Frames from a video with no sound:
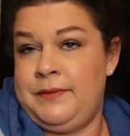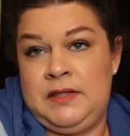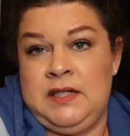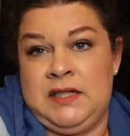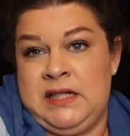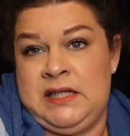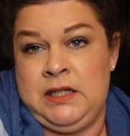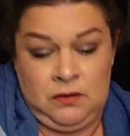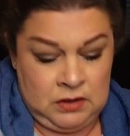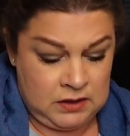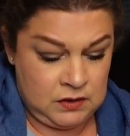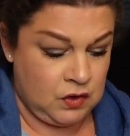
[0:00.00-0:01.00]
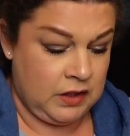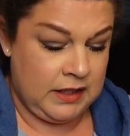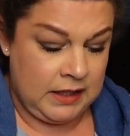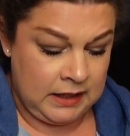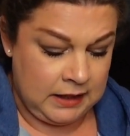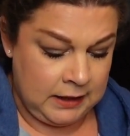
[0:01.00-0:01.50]
Since it's sealed, nothing's going to
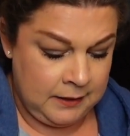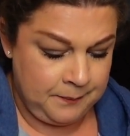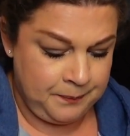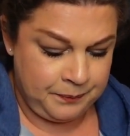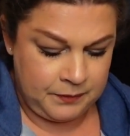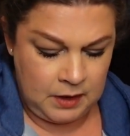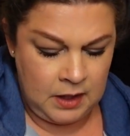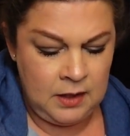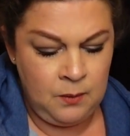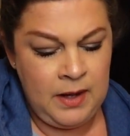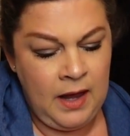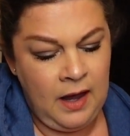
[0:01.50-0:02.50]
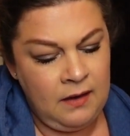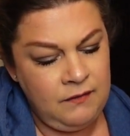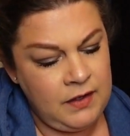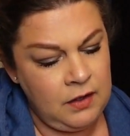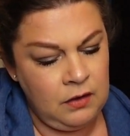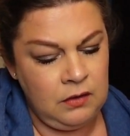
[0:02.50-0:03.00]
get in it. And then we have
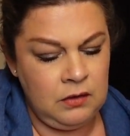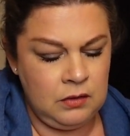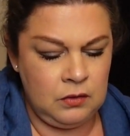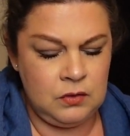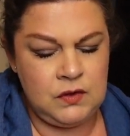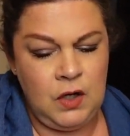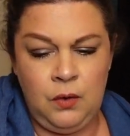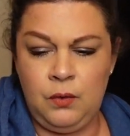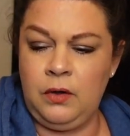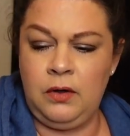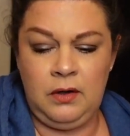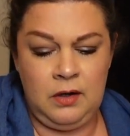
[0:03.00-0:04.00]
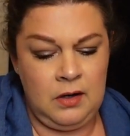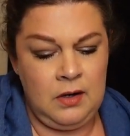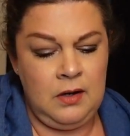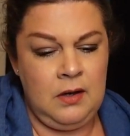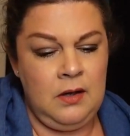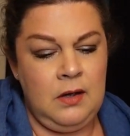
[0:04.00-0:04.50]
here the little toner,
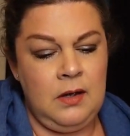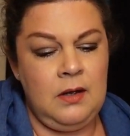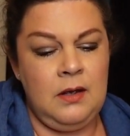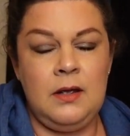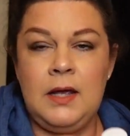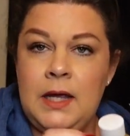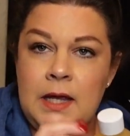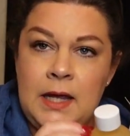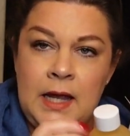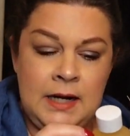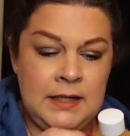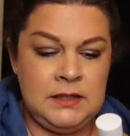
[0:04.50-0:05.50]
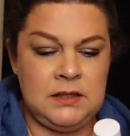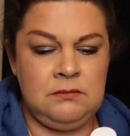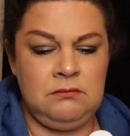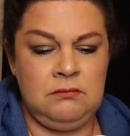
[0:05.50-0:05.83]
and it's,